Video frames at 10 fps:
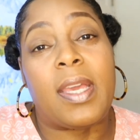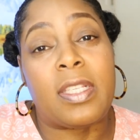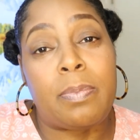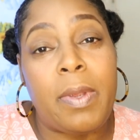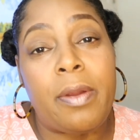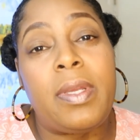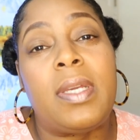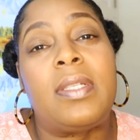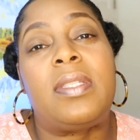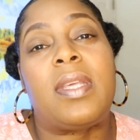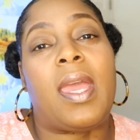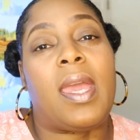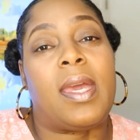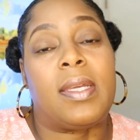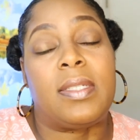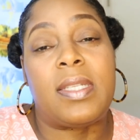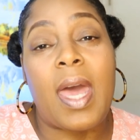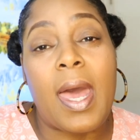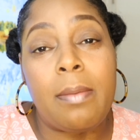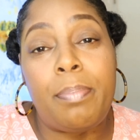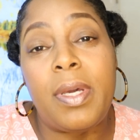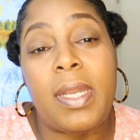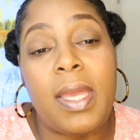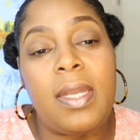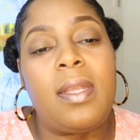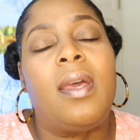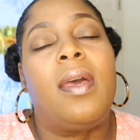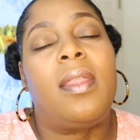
experience and time put in,